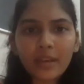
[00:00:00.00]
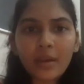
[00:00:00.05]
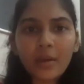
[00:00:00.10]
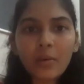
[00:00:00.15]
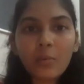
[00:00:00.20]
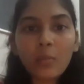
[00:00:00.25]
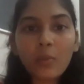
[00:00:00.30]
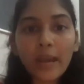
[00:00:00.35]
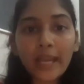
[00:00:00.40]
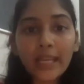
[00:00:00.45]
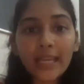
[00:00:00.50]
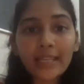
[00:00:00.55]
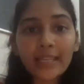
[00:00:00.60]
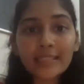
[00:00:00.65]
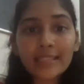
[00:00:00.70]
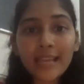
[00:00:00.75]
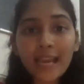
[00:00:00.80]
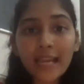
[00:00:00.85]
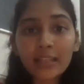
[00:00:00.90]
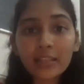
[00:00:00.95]
while I
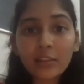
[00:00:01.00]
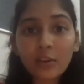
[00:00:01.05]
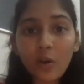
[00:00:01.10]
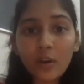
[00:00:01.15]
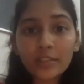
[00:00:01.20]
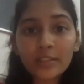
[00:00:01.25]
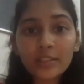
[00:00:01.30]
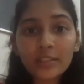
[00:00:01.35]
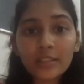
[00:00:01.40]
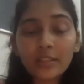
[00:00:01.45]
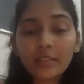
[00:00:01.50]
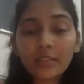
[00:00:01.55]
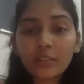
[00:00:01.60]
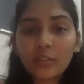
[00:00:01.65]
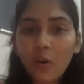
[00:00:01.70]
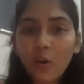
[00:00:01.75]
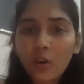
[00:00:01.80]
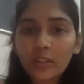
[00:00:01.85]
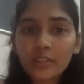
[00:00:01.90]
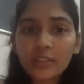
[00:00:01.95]
sat lost in
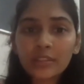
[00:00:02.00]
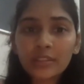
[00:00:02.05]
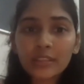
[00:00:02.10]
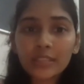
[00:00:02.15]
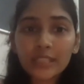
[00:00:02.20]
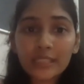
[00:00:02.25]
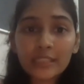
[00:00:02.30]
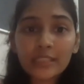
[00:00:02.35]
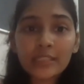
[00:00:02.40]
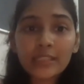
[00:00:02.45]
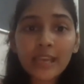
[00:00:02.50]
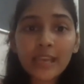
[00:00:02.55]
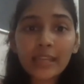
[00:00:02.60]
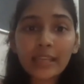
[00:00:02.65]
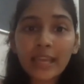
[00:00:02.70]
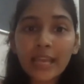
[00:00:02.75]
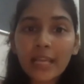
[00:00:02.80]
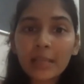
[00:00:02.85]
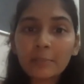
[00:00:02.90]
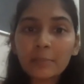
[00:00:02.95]
thought, guilt, and
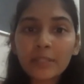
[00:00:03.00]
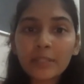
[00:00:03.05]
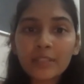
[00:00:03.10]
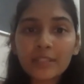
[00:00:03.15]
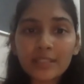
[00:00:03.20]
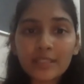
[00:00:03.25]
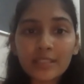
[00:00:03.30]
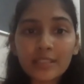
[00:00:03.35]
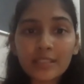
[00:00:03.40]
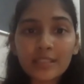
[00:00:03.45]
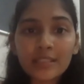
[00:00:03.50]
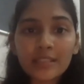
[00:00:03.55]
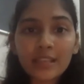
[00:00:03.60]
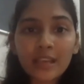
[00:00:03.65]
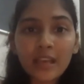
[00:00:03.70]
helplessness,